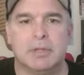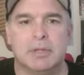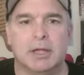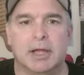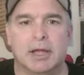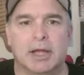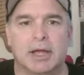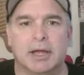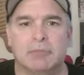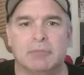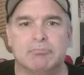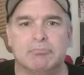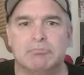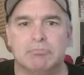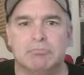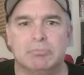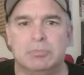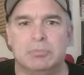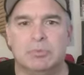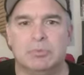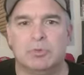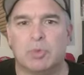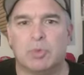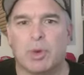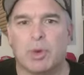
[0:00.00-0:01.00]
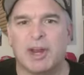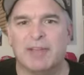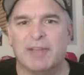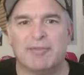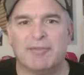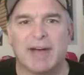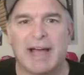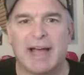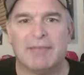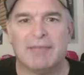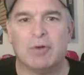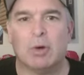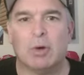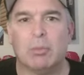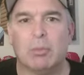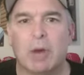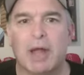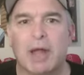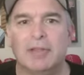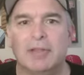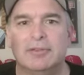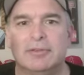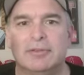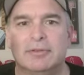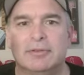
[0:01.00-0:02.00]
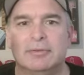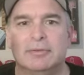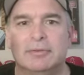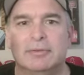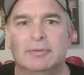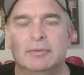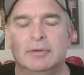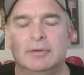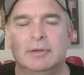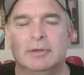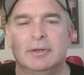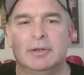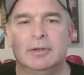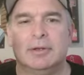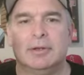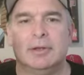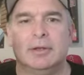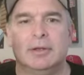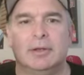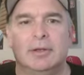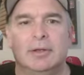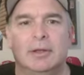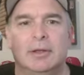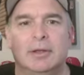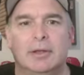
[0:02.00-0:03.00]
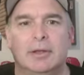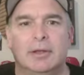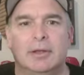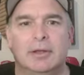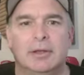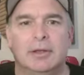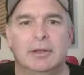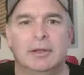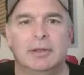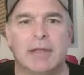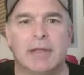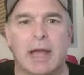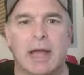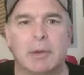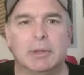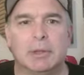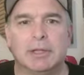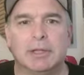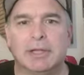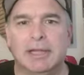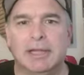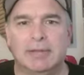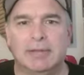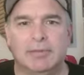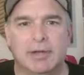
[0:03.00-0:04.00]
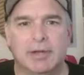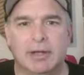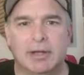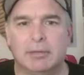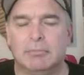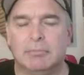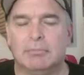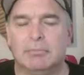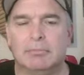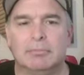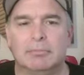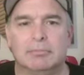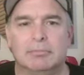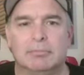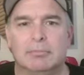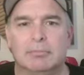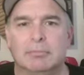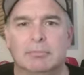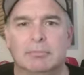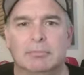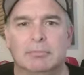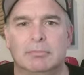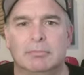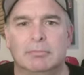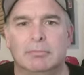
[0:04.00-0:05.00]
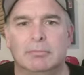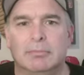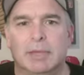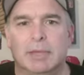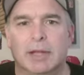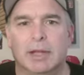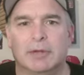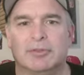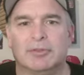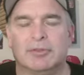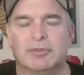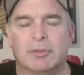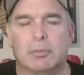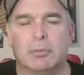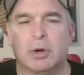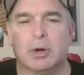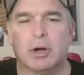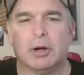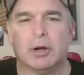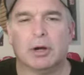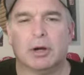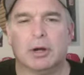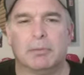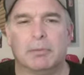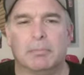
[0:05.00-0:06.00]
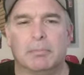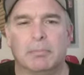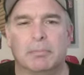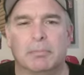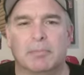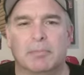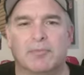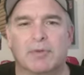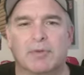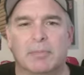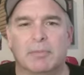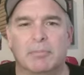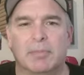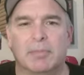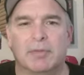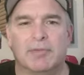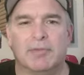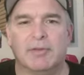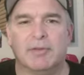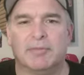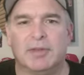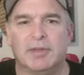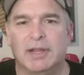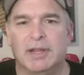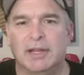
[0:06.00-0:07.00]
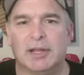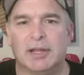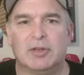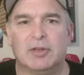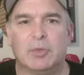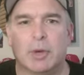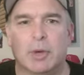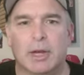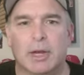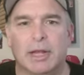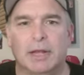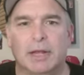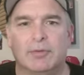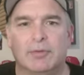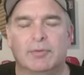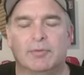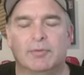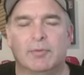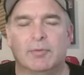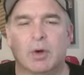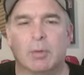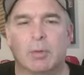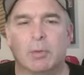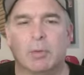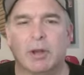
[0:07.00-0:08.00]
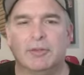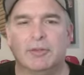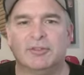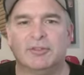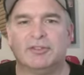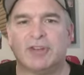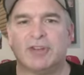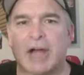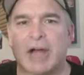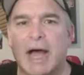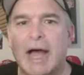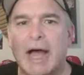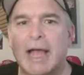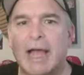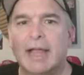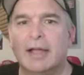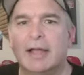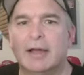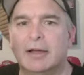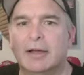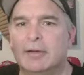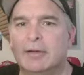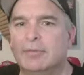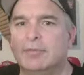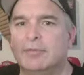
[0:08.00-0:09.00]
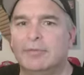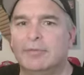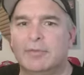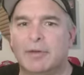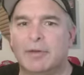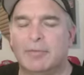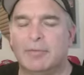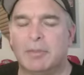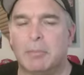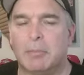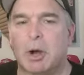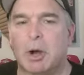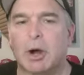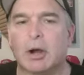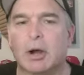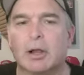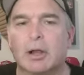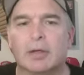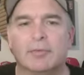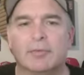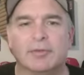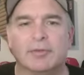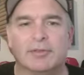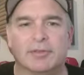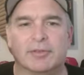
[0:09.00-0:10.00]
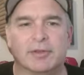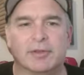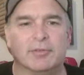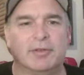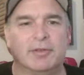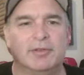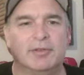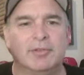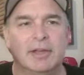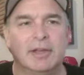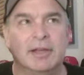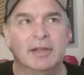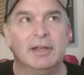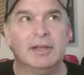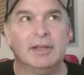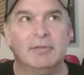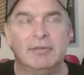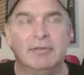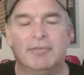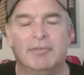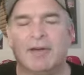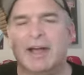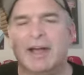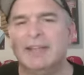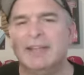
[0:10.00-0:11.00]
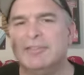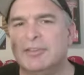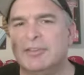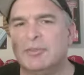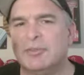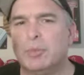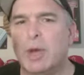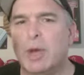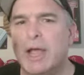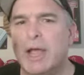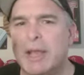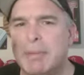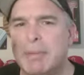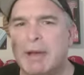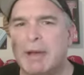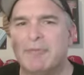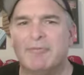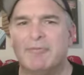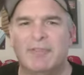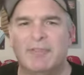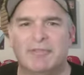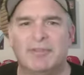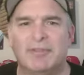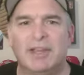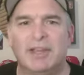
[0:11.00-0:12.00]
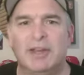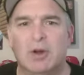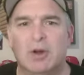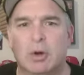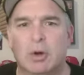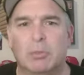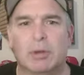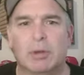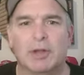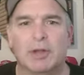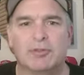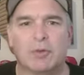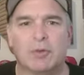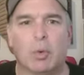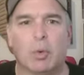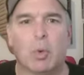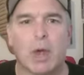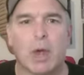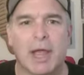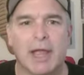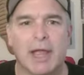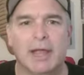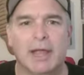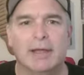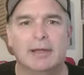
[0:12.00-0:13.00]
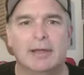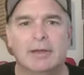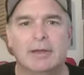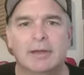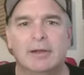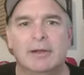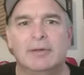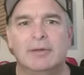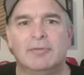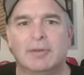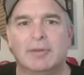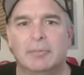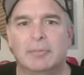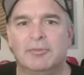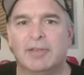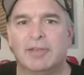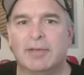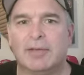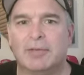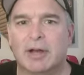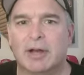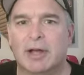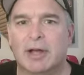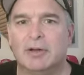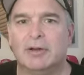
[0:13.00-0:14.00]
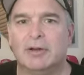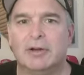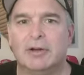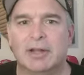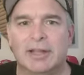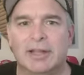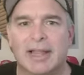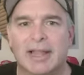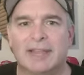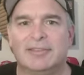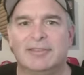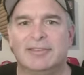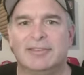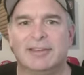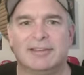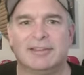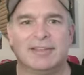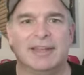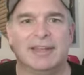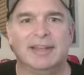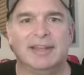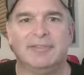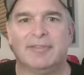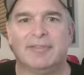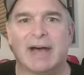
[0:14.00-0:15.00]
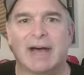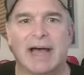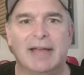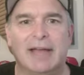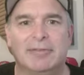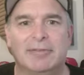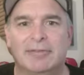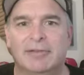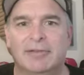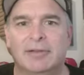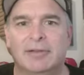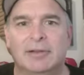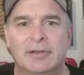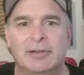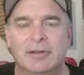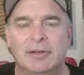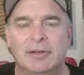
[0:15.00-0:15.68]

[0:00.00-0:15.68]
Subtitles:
to 25 home runs, that would leave him, somewhere from the 15 to 20 home runs shy of the mark. If he finds his way about 15 home runs away from 700 in that 685